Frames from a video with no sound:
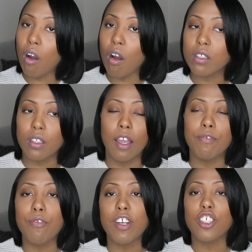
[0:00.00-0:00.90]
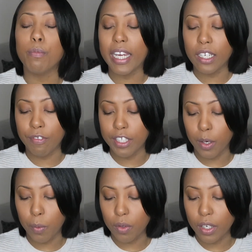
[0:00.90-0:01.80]
ask that I've never actually made a
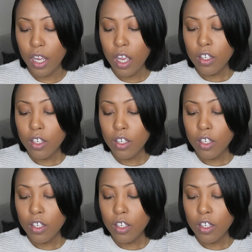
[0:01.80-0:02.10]
video on.